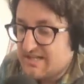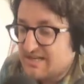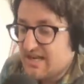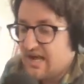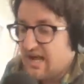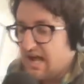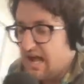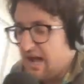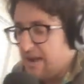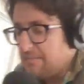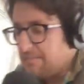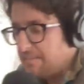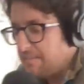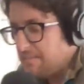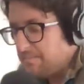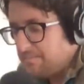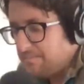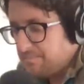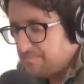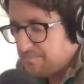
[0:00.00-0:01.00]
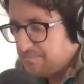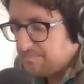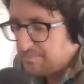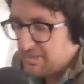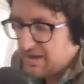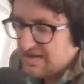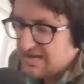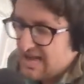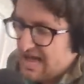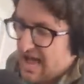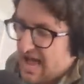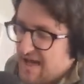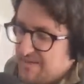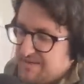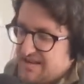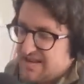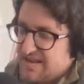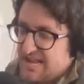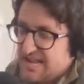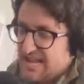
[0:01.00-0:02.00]
Um. um that, but that yeah,
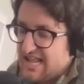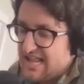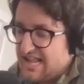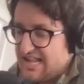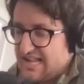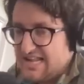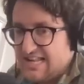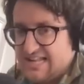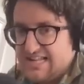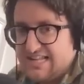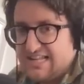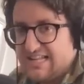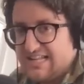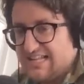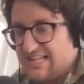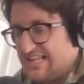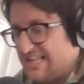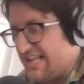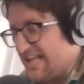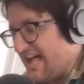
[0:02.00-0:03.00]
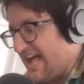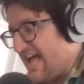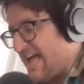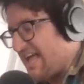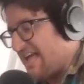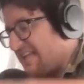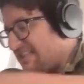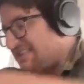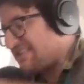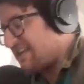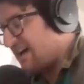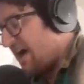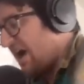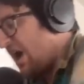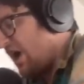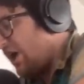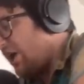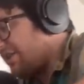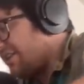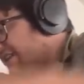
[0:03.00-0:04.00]
I mean, sense. It's
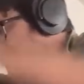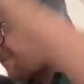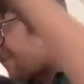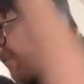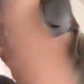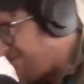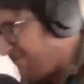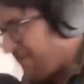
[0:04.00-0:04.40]
all these